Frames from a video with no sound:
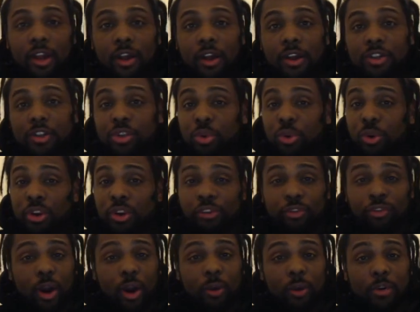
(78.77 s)

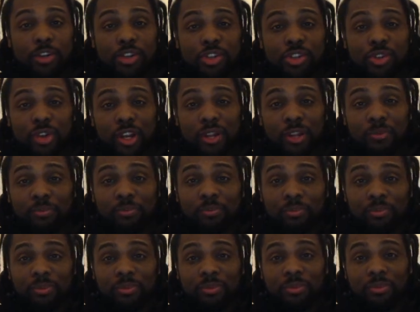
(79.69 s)
24 hours straight,
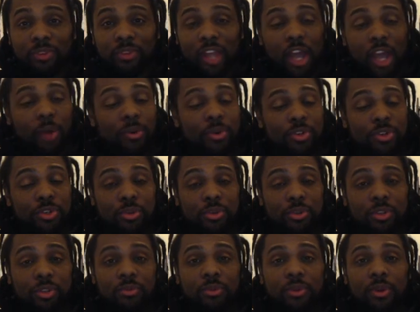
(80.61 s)
I would do it.
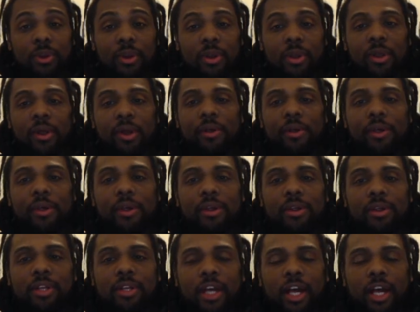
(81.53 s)

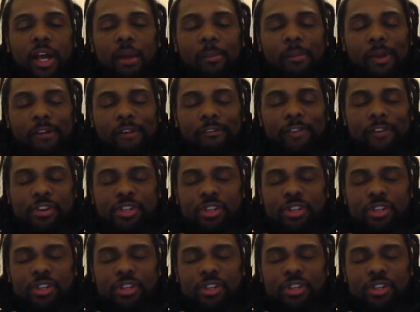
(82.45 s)
My first